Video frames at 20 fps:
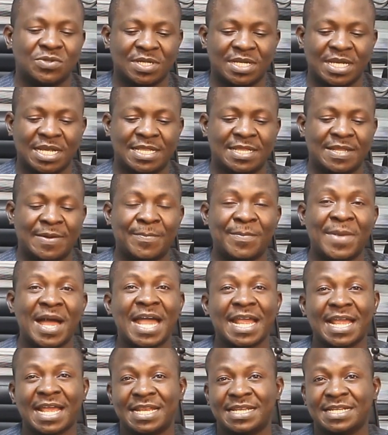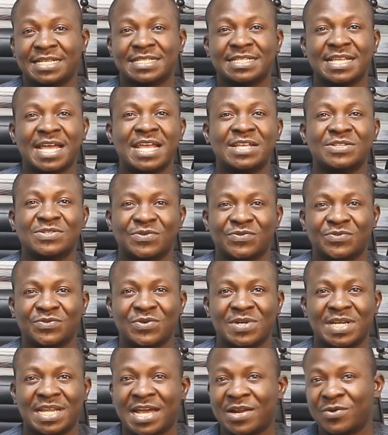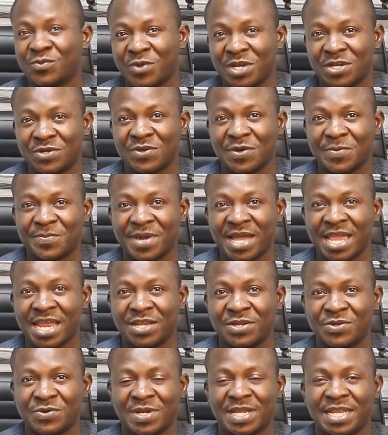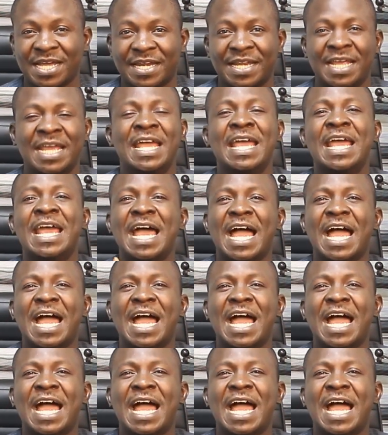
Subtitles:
to get the mark and the size of your land when you are buying your land.